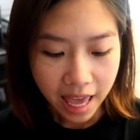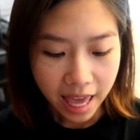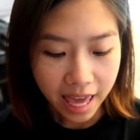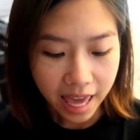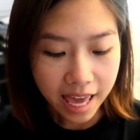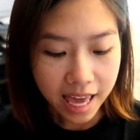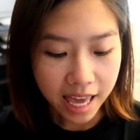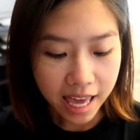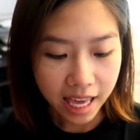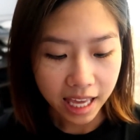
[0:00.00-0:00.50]

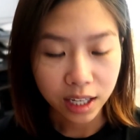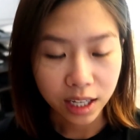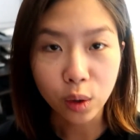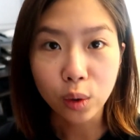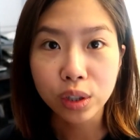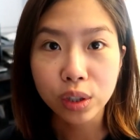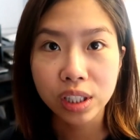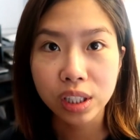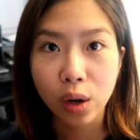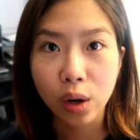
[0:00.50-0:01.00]
And
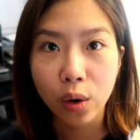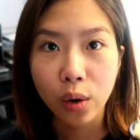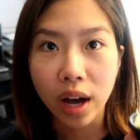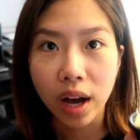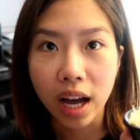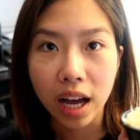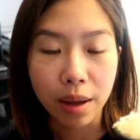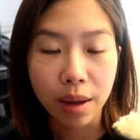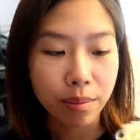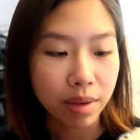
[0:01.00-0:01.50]
also
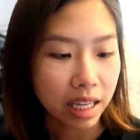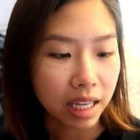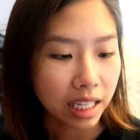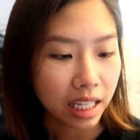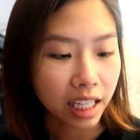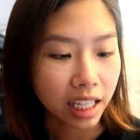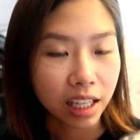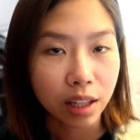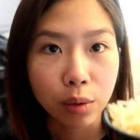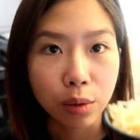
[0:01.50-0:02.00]
I'm
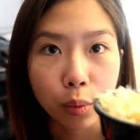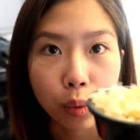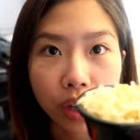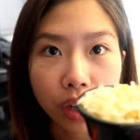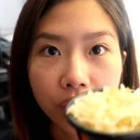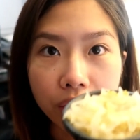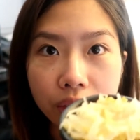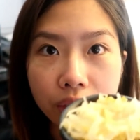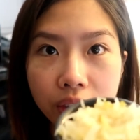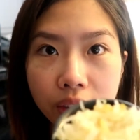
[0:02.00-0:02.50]
eating it
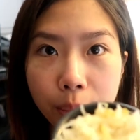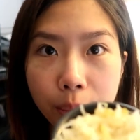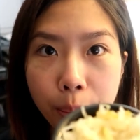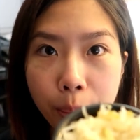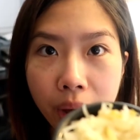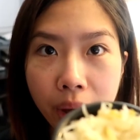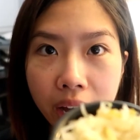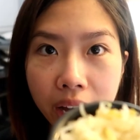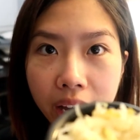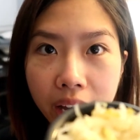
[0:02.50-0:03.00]
with
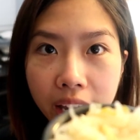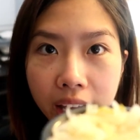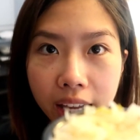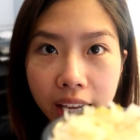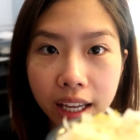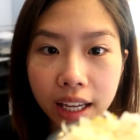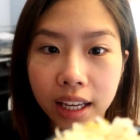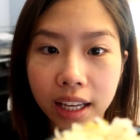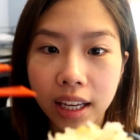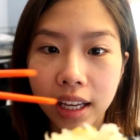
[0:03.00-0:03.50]

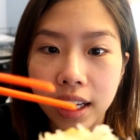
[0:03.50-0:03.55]
my